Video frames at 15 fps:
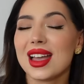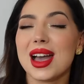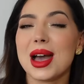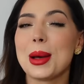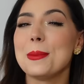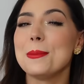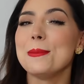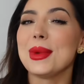
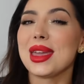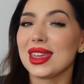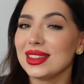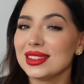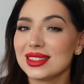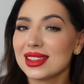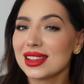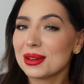
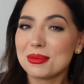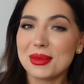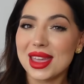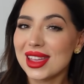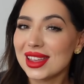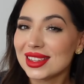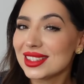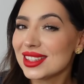amazing.
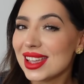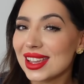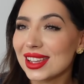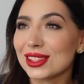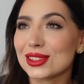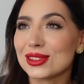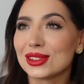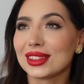
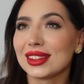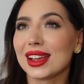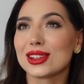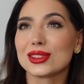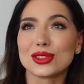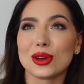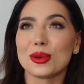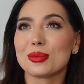It's not like
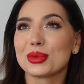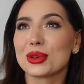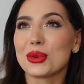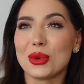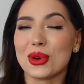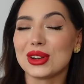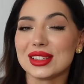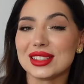top
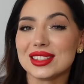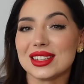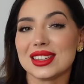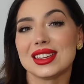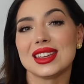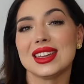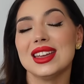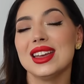
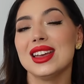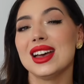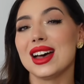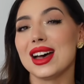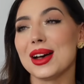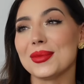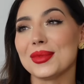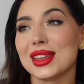quality.
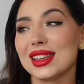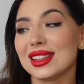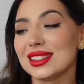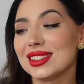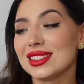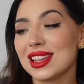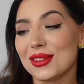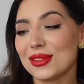
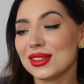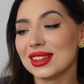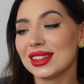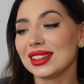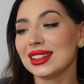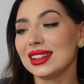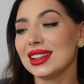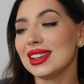It's
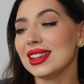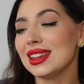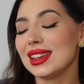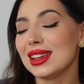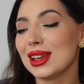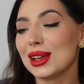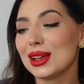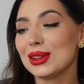
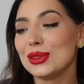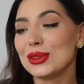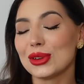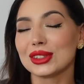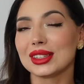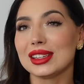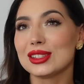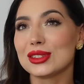definitely
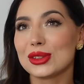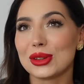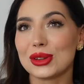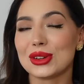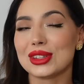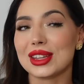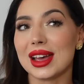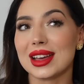not as
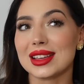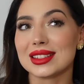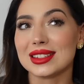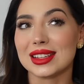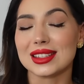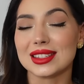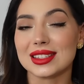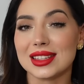good as,
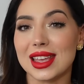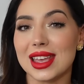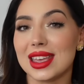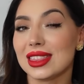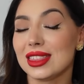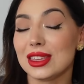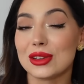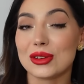let's say,
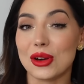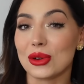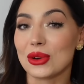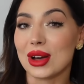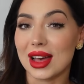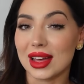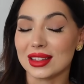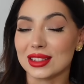the Coco
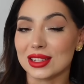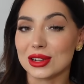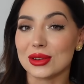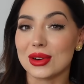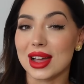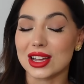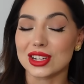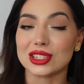handle.
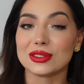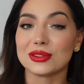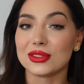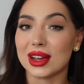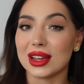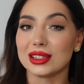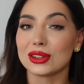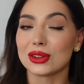I actually
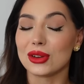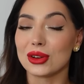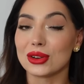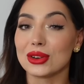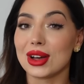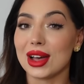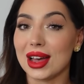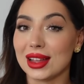find the
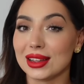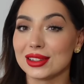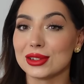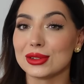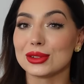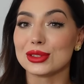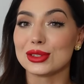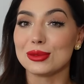Coco
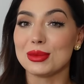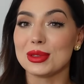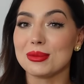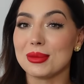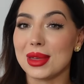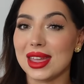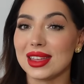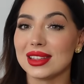handle to be
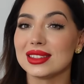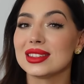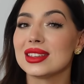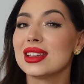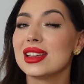made